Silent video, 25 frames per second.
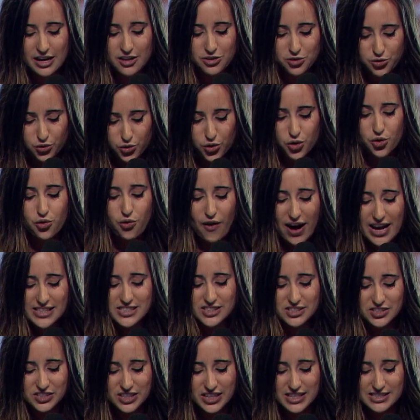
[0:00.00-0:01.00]
through
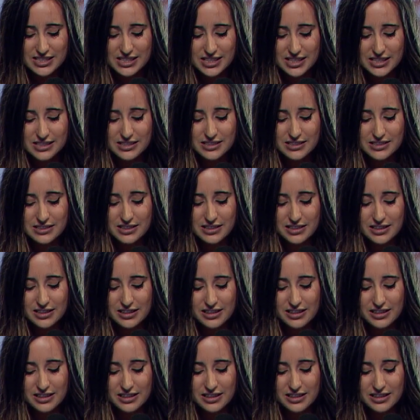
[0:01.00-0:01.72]
Christ Jesus